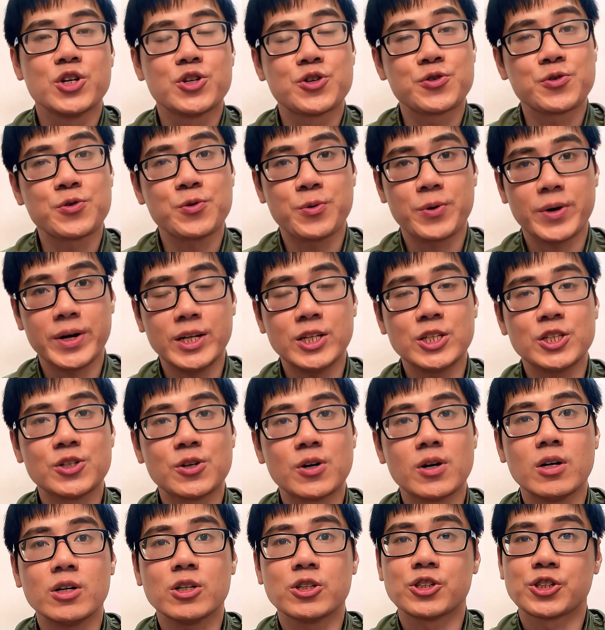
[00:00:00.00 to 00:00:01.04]
to read
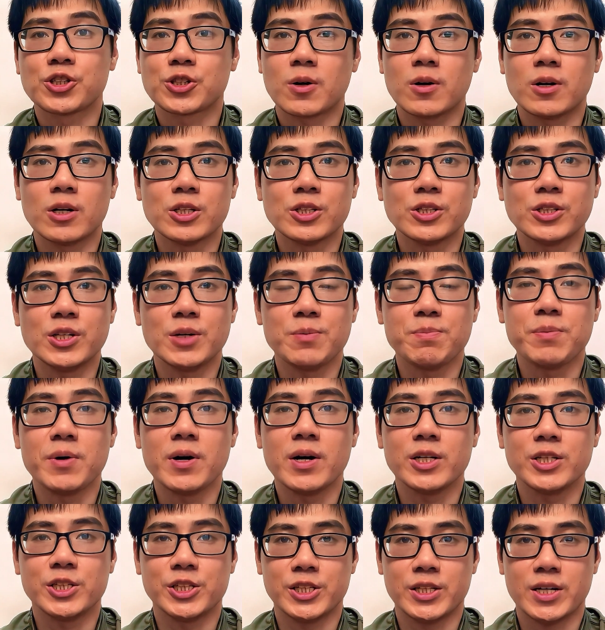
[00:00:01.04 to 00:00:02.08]
your astrology
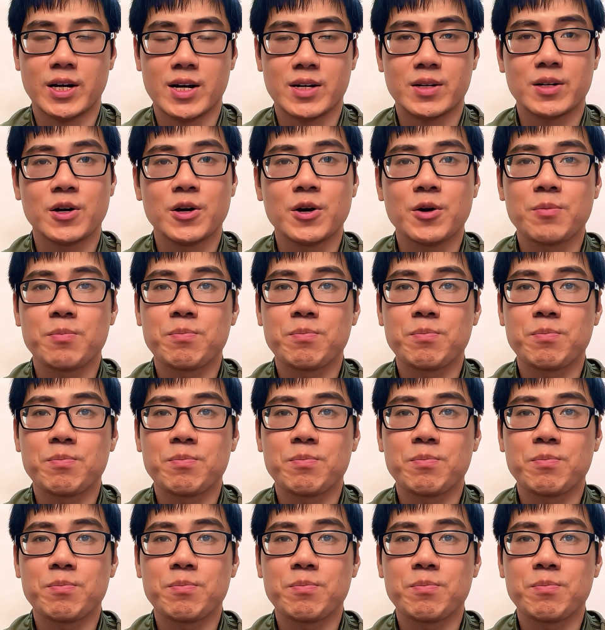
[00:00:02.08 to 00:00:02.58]
birth chart